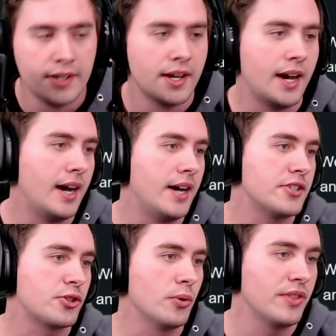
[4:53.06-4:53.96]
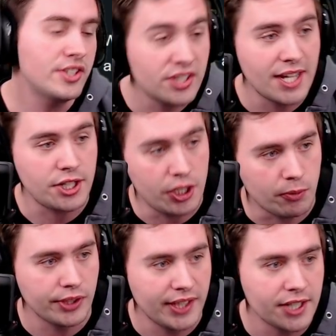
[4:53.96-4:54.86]
Uh, so this is actually
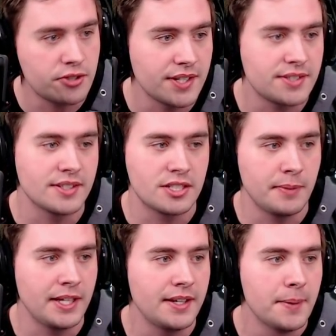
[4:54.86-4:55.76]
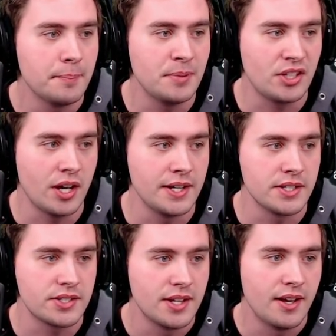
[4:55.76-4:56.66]
really interesting to me
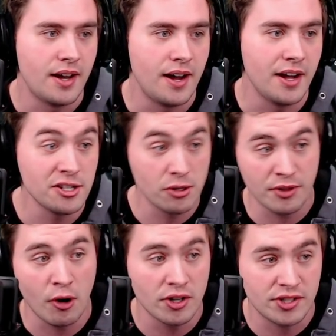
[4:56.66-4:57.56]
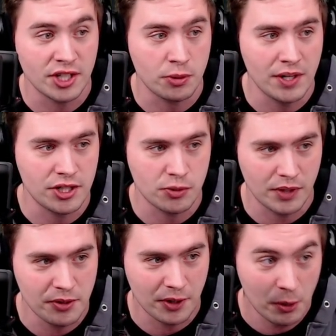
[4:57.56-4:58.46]
because, uh, you know, there are situations where
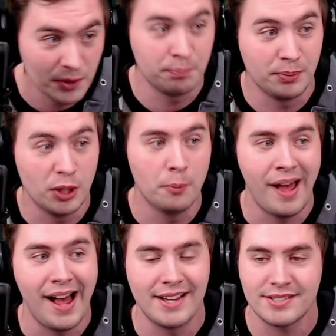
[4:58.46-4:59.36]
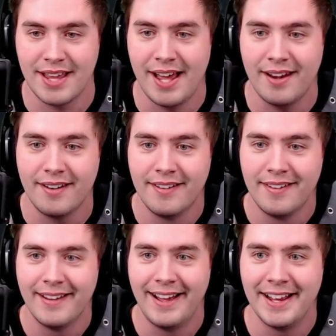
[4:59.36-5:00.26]
you can almost blow past that
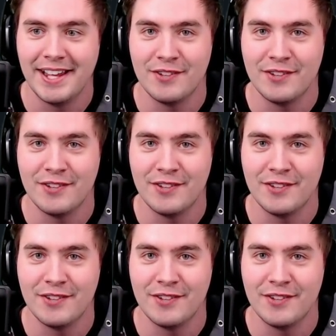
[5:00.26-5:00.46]
uh, if